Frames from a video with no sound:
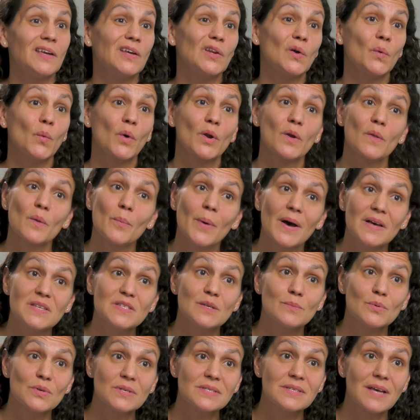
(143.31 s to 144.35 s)
what are the
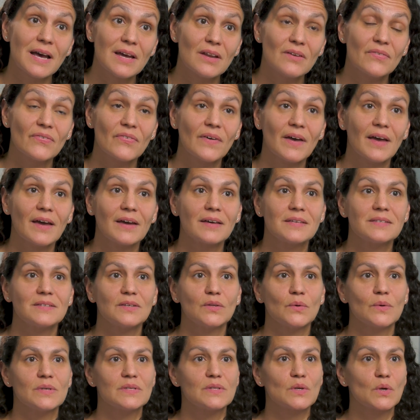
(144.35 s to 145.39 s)
possible side effects,
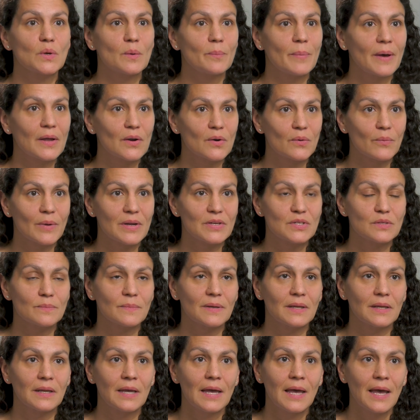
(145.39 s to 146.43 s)
is there a better
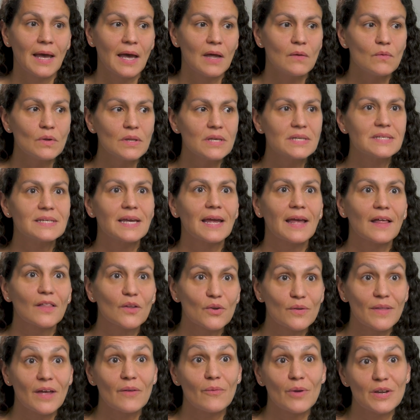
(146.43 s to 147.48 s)
regimen, and really
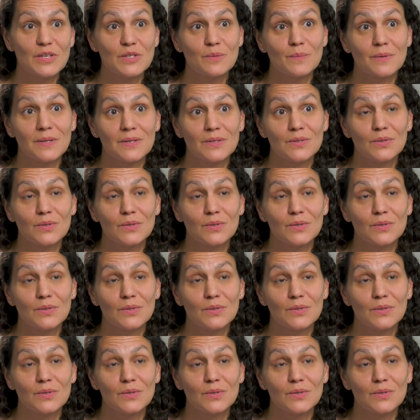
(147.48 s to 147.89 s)
tailor that regimen